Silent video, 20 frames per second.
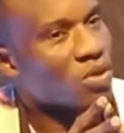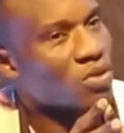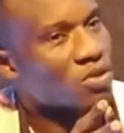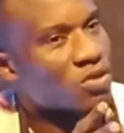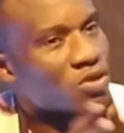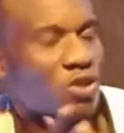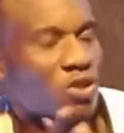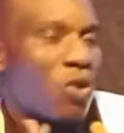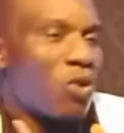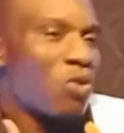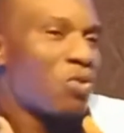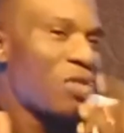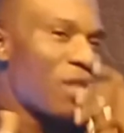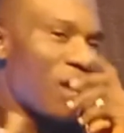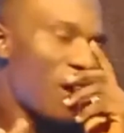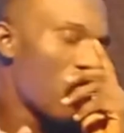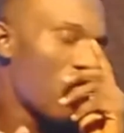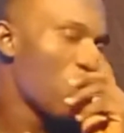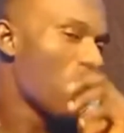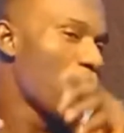So
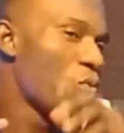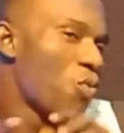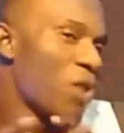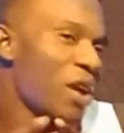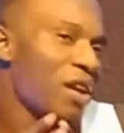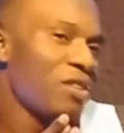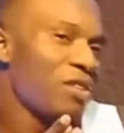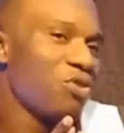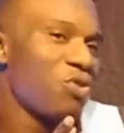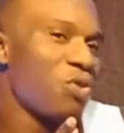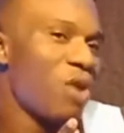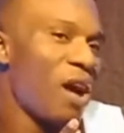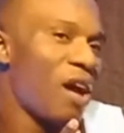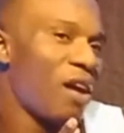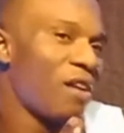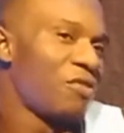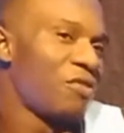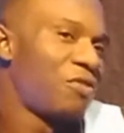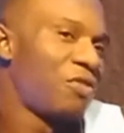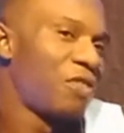now, when you
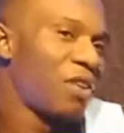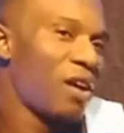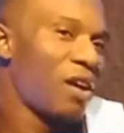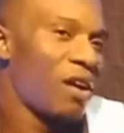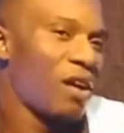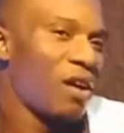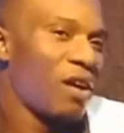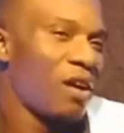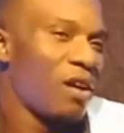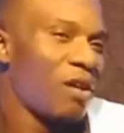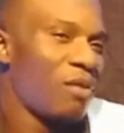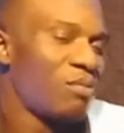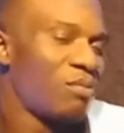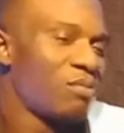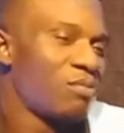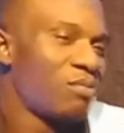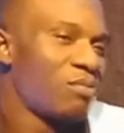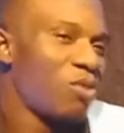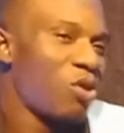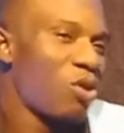have
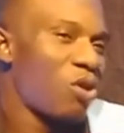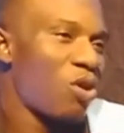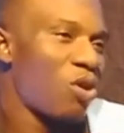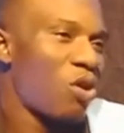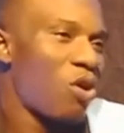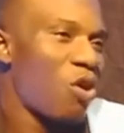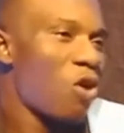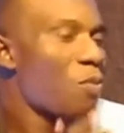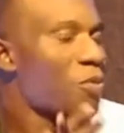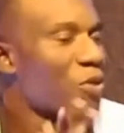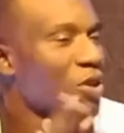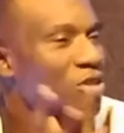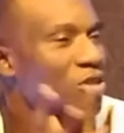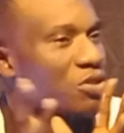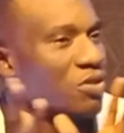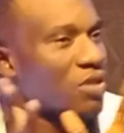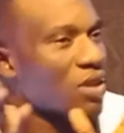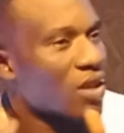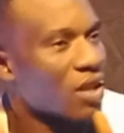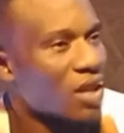
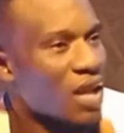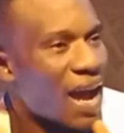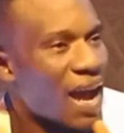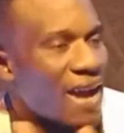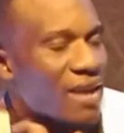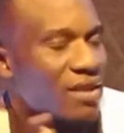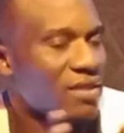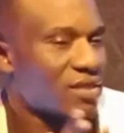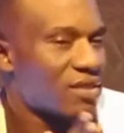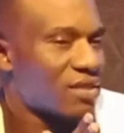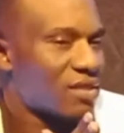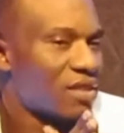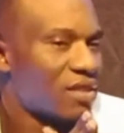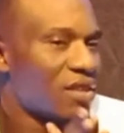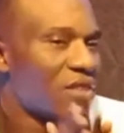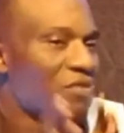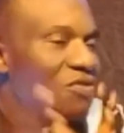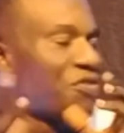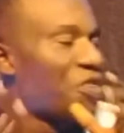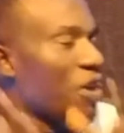operationalized
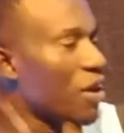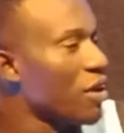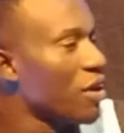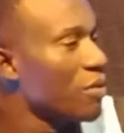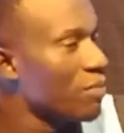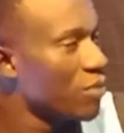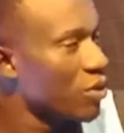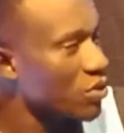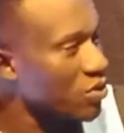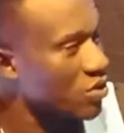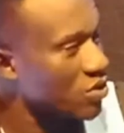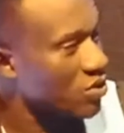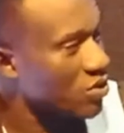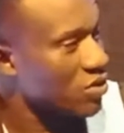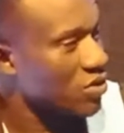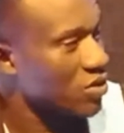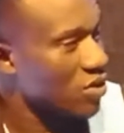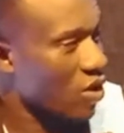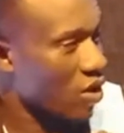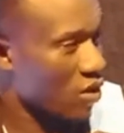the
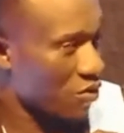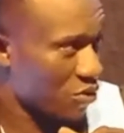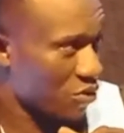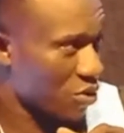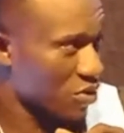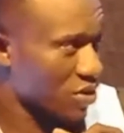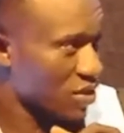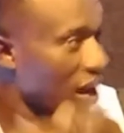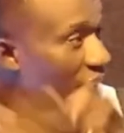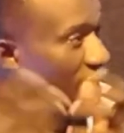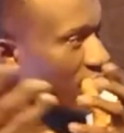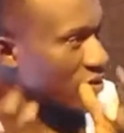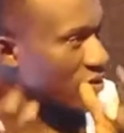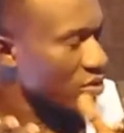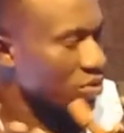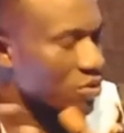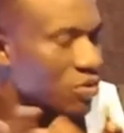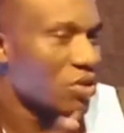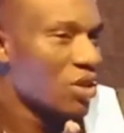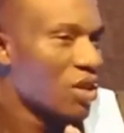variables of your
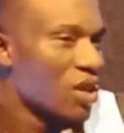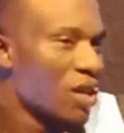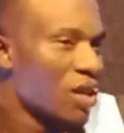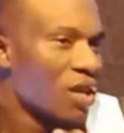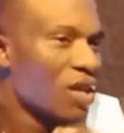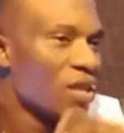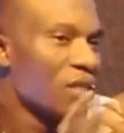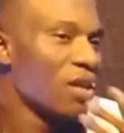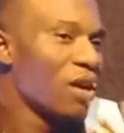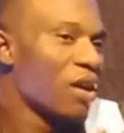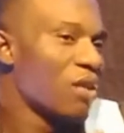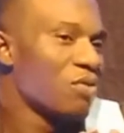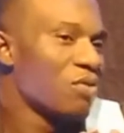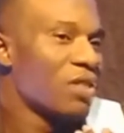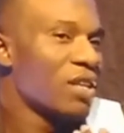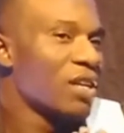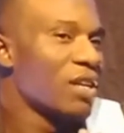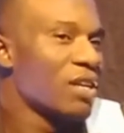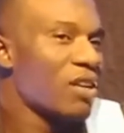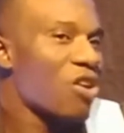title, now
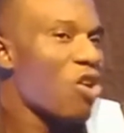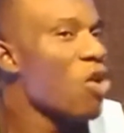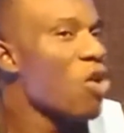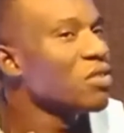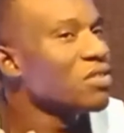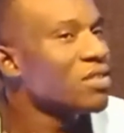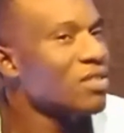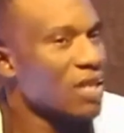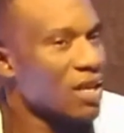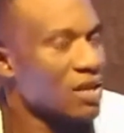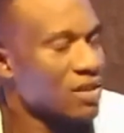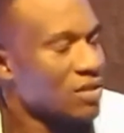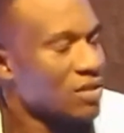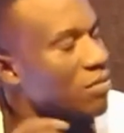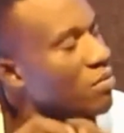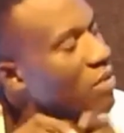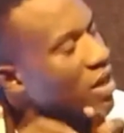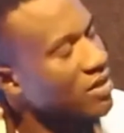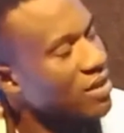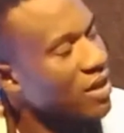the content
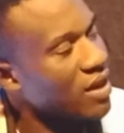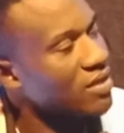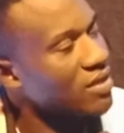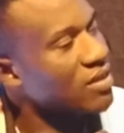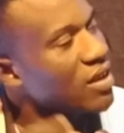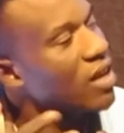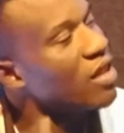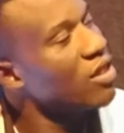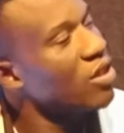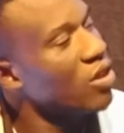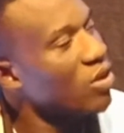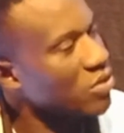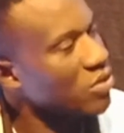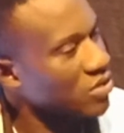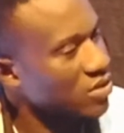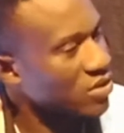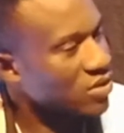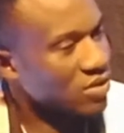matters a lot.